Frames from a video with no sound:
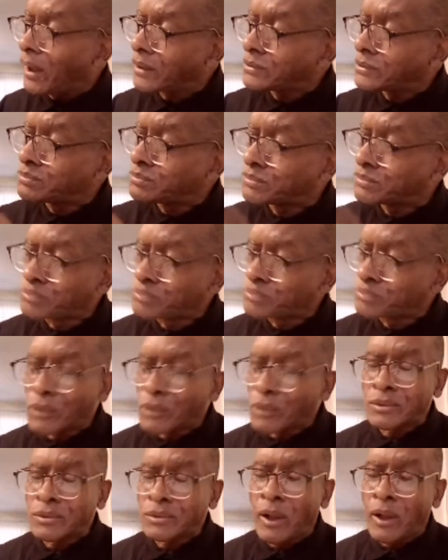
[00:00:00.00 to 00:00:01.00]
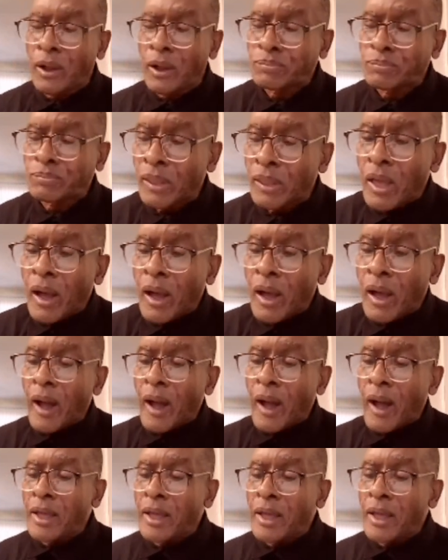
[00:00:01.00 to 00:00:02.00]
before four
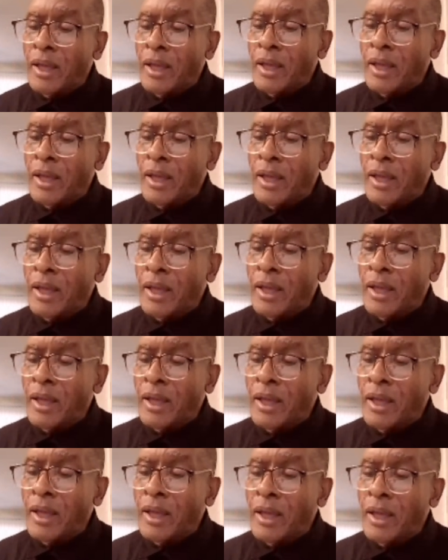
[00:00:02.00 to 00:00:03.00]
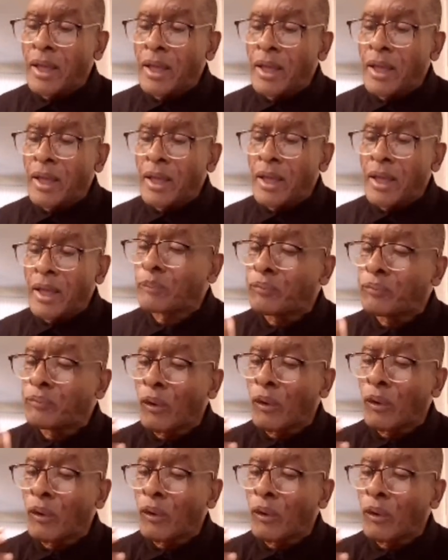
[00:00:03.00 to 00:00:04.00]
days. But
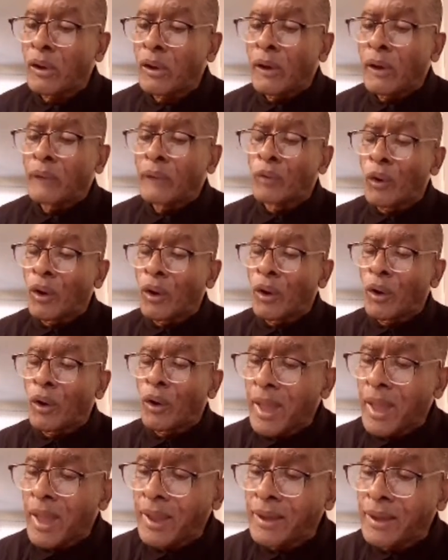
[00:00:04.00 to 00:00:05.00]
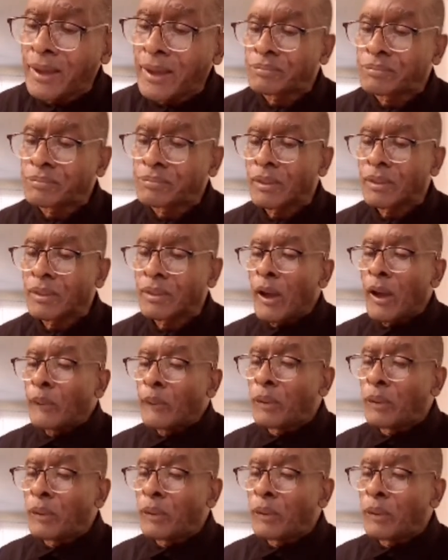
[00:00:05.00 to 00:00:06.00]
in November 17,
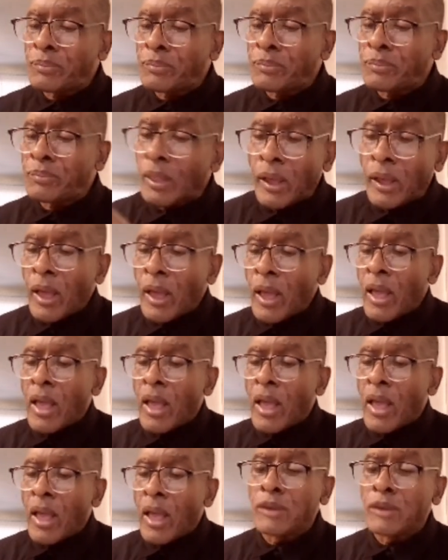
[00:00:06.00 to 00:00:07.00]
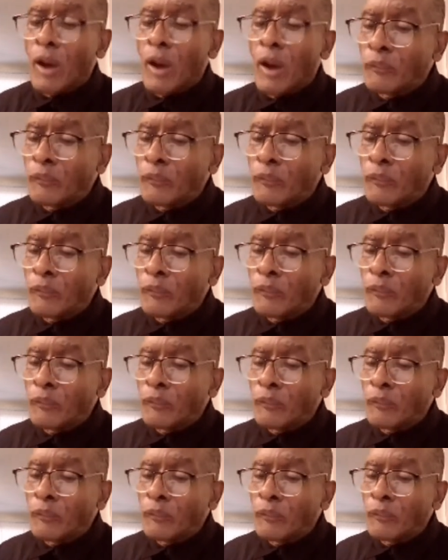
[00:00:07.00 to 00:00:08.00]
I got a call from a young
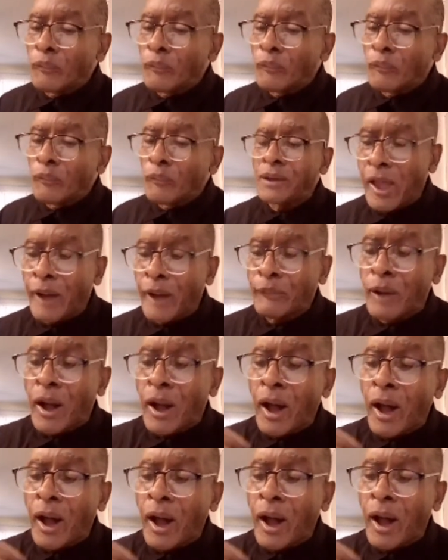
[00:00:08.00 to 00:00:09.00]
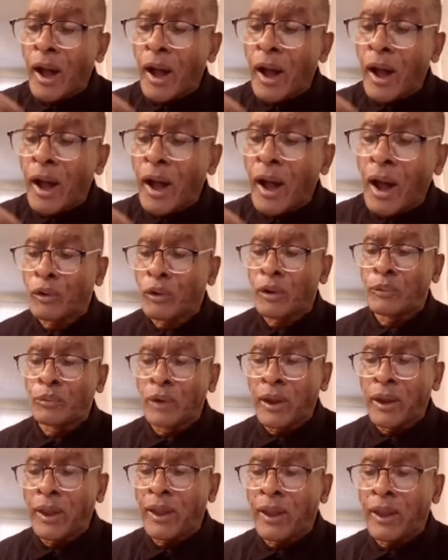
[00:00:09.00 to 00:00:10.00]
lady. She said, I have a house for
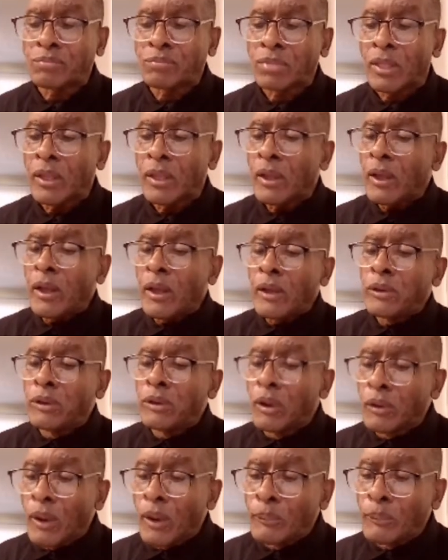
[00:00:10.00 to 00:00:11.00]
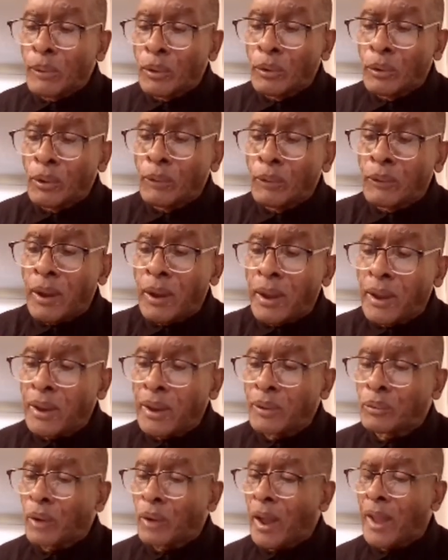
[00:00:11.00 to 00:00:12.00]
rent. You can move
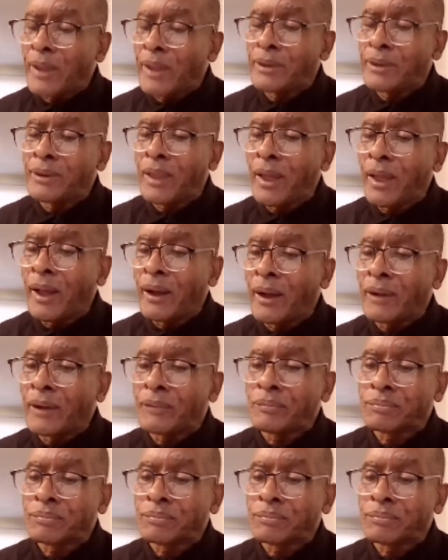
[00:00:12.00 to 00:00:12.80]
in right now.